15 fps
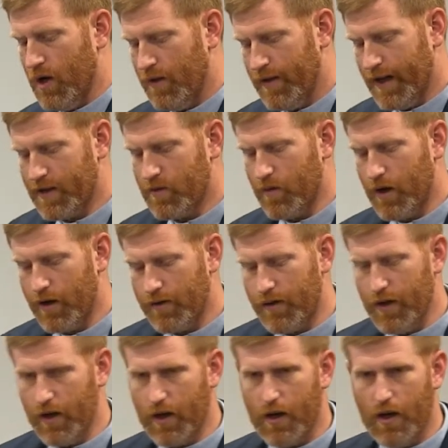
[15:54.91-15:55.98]
That's what I
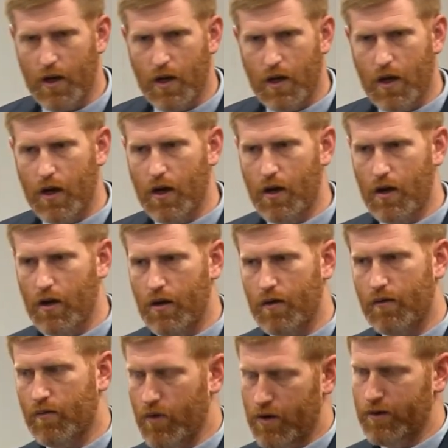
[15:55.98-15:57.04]
think,
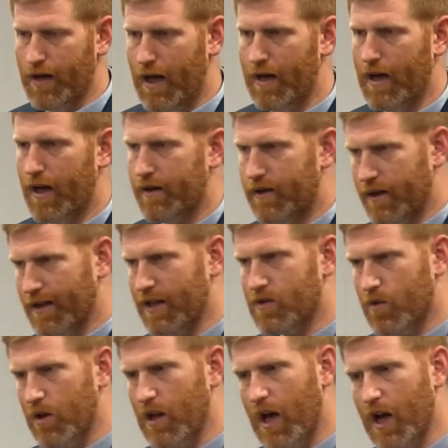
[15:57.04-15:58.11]
not I think, that's
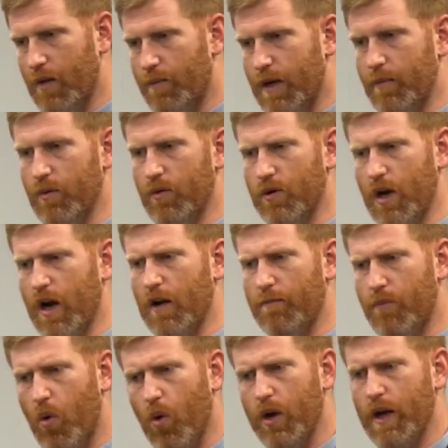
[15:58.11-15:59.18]
what a lot of people kind of
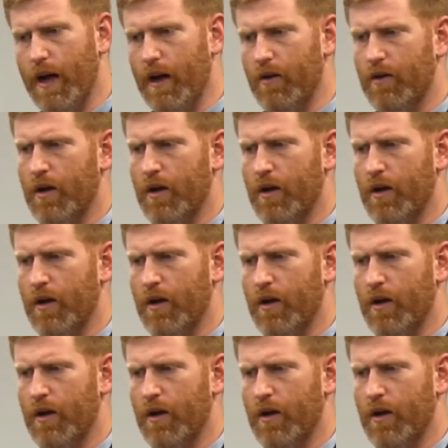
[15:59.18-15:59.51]
point out,